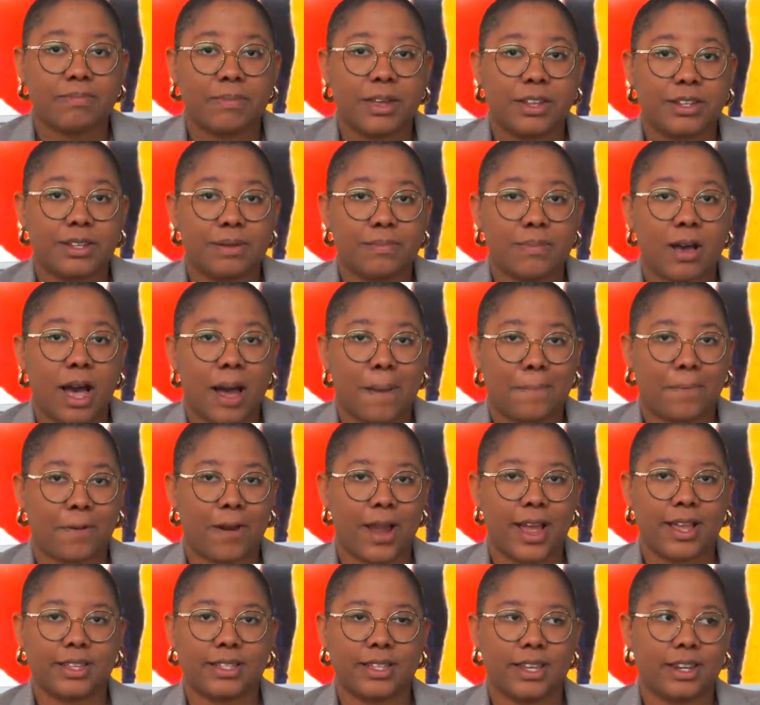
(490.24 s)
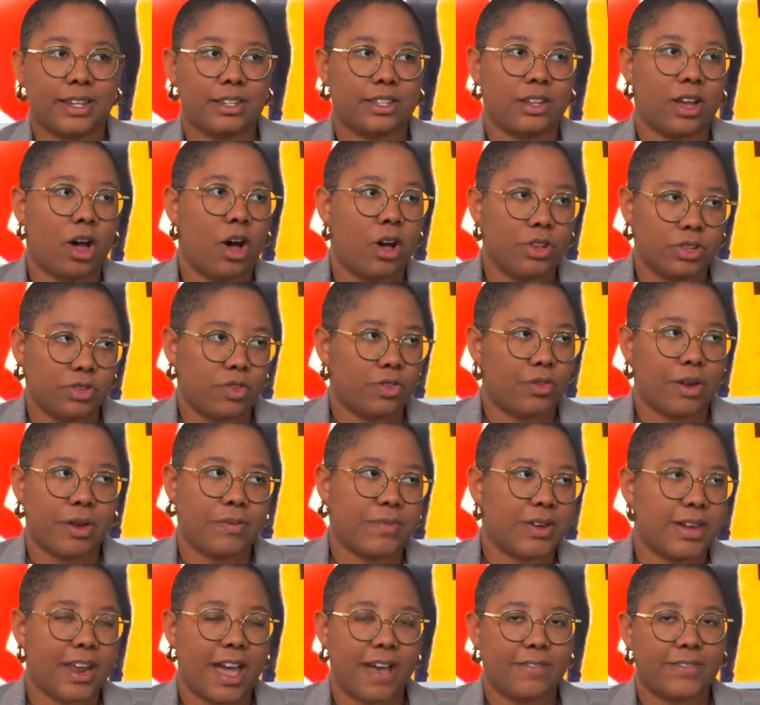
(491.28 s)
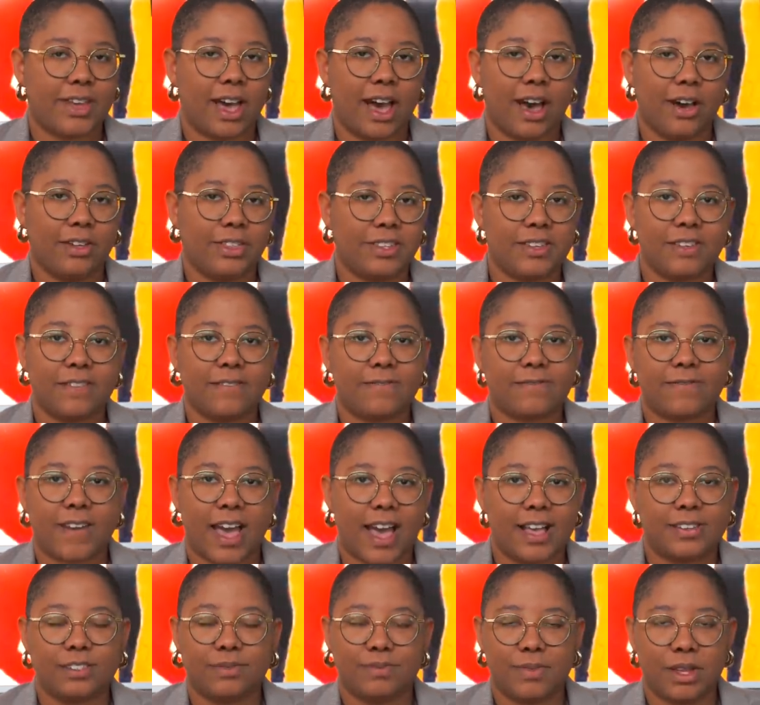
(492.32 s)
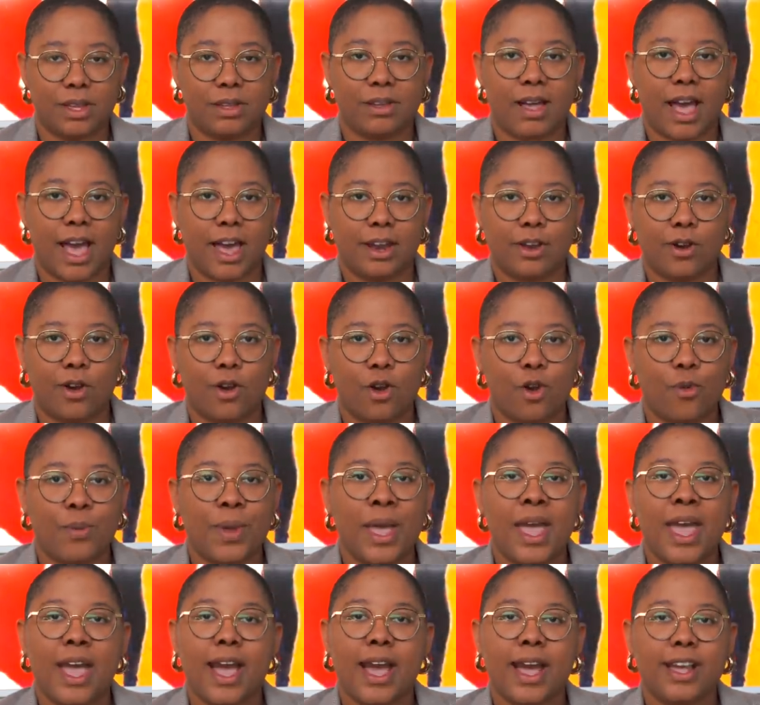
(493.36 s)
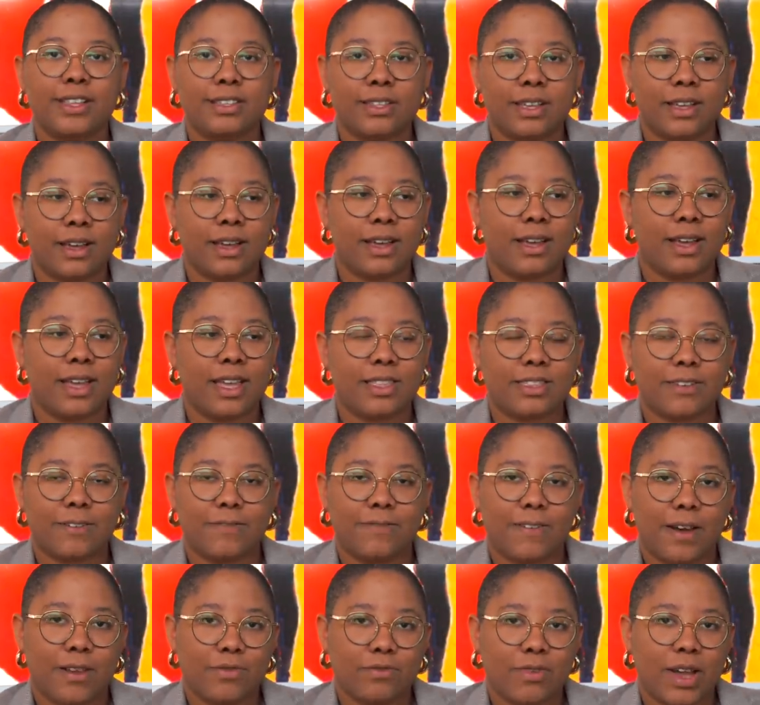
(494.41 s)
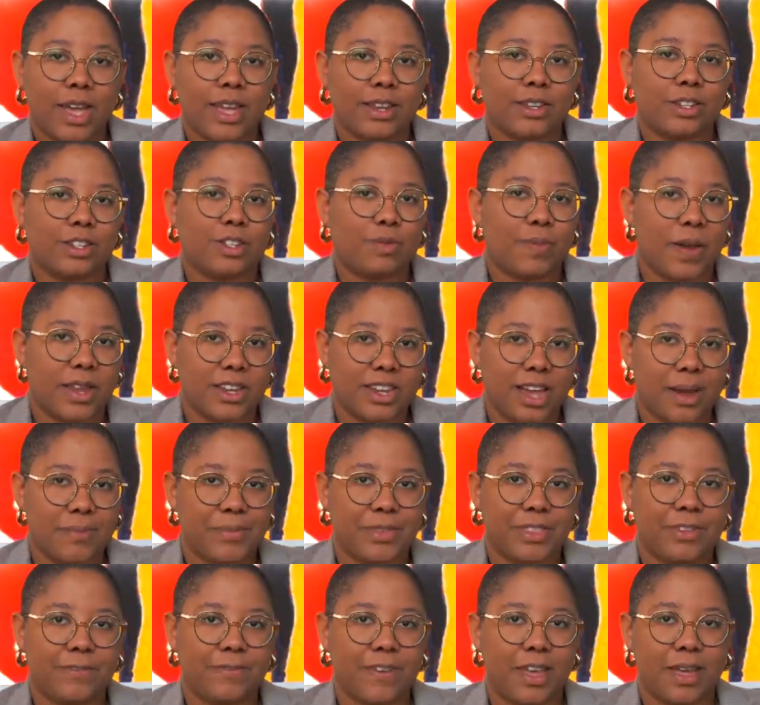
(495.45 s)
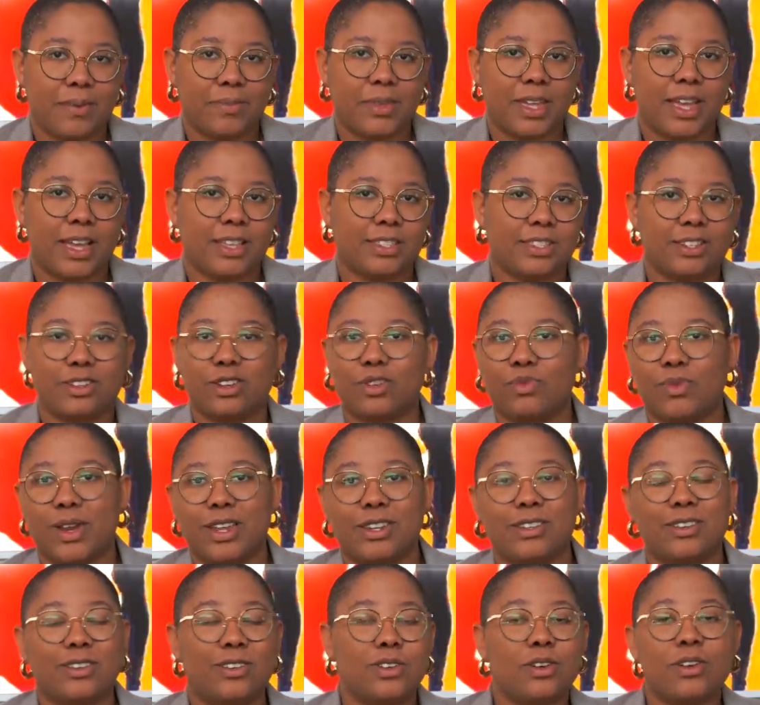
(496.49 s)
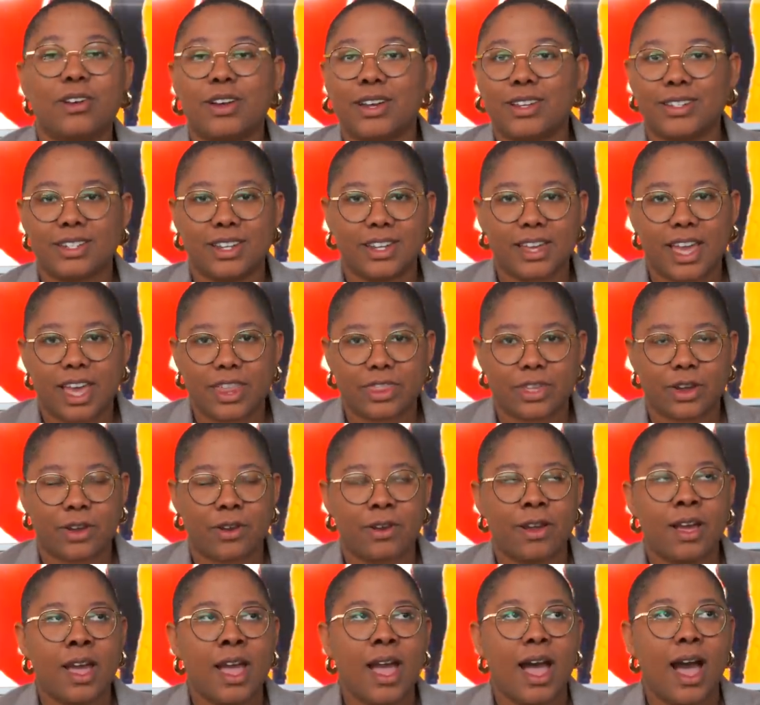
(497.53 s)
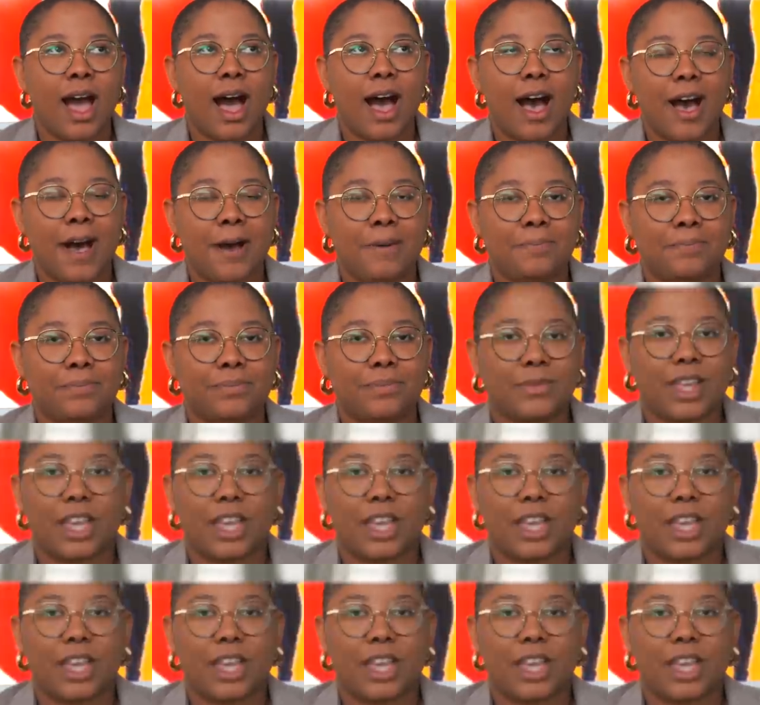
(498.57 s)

melting pot price. And it's also a great way to have a healthy, fast meal at home. It's a, it's a fun way to spend time with the family. It's a good way to cook together. Um,